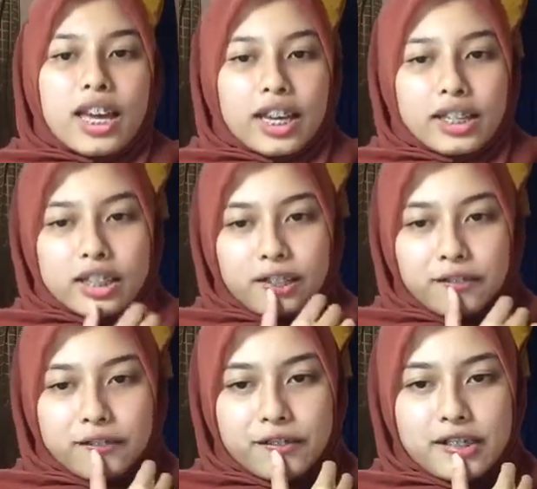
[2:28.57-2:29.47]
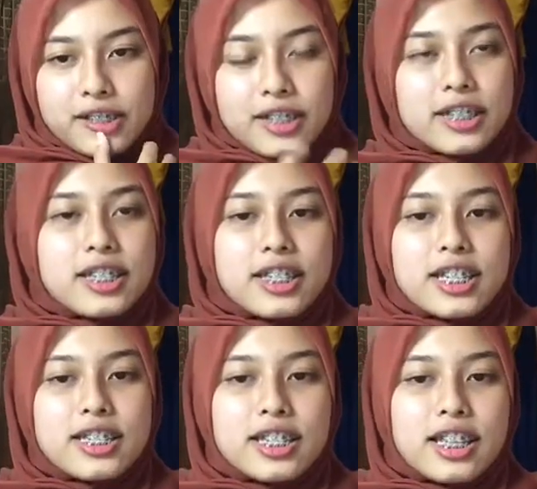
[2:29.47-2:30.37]
And if the sentence
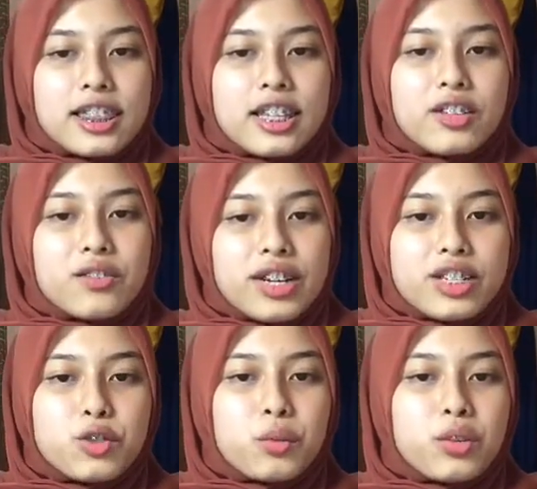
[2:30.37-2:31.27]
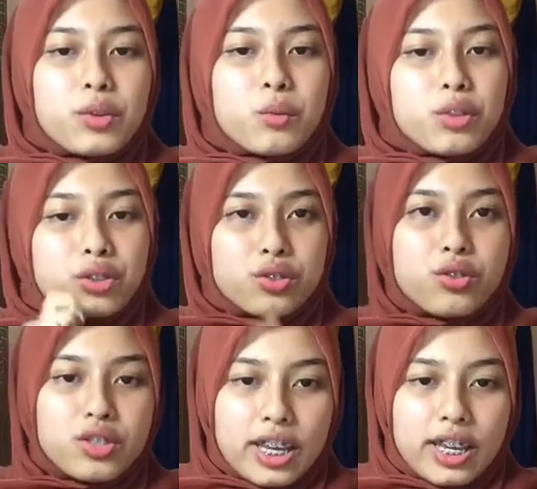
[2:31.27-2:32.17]
is neatly arranged when we want to
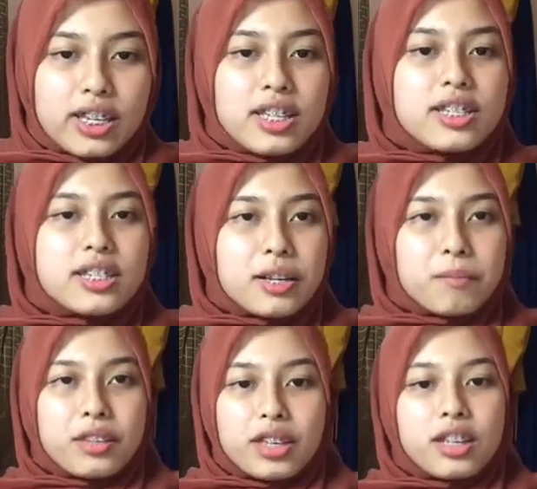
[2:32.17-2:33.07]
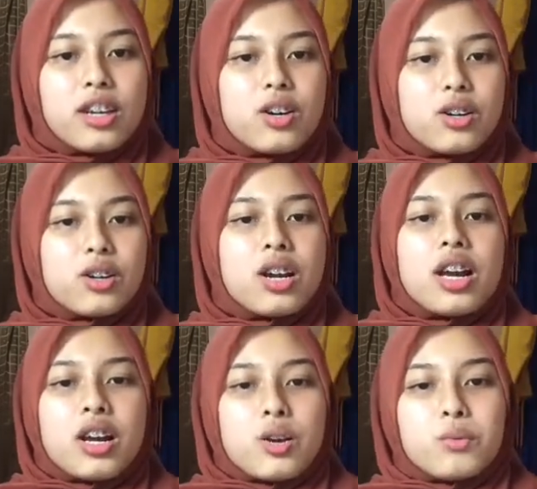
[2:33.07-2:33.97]
say something or
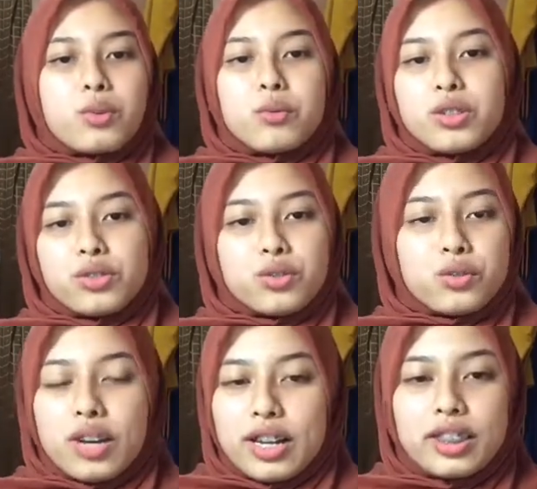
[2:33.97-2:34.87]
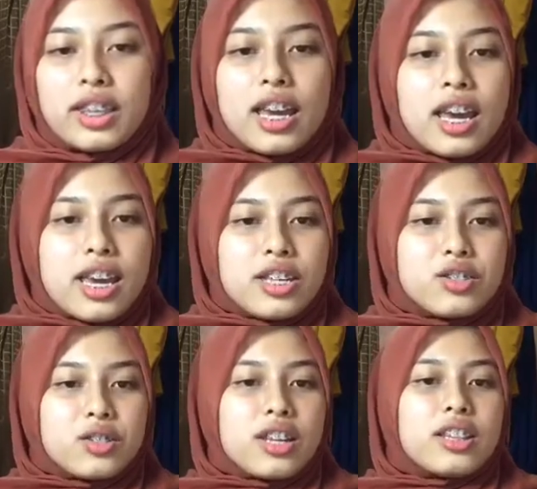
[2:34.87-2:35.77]
we want to write, it's
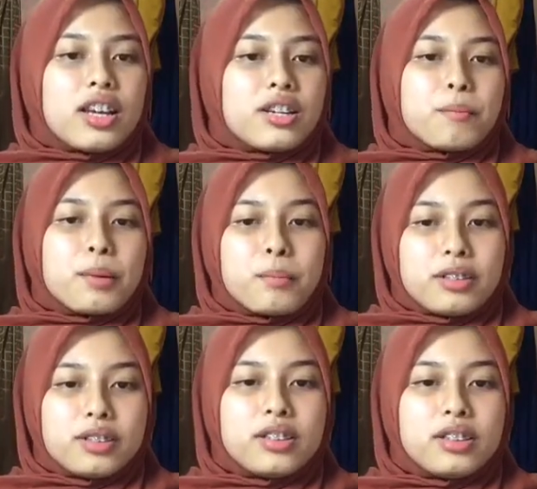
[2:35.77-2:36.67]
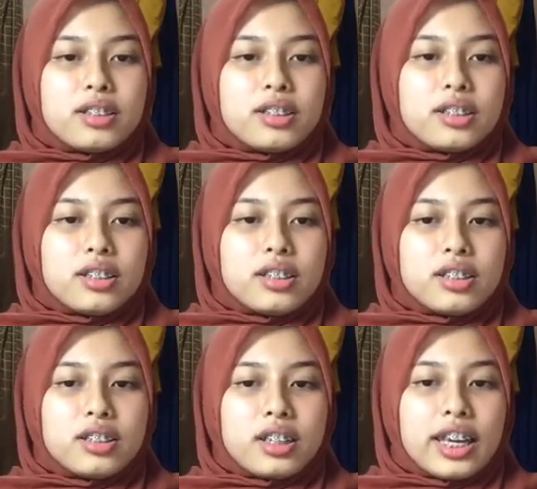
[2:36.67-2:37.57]
so that other people
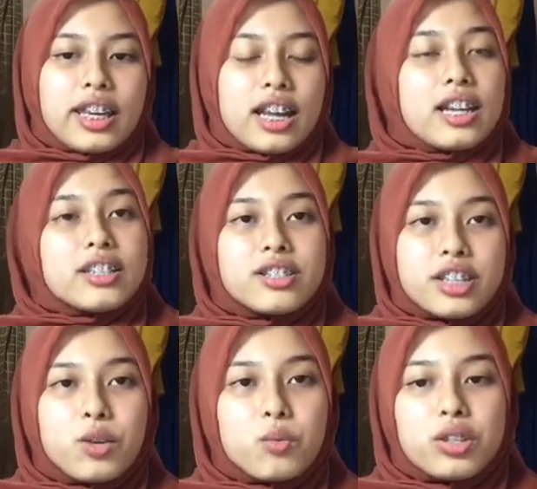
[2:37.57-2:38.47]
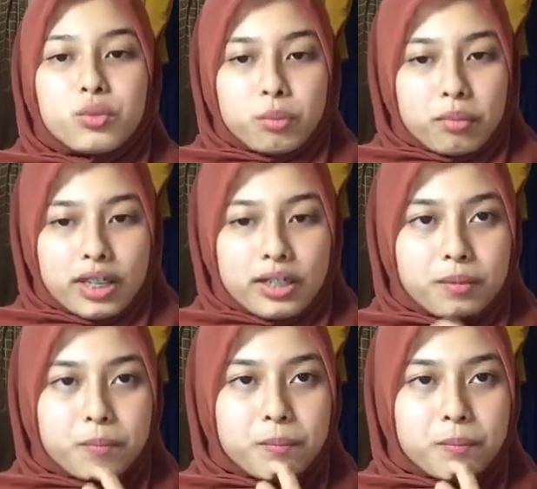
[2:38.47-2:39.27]
can understand what we mean.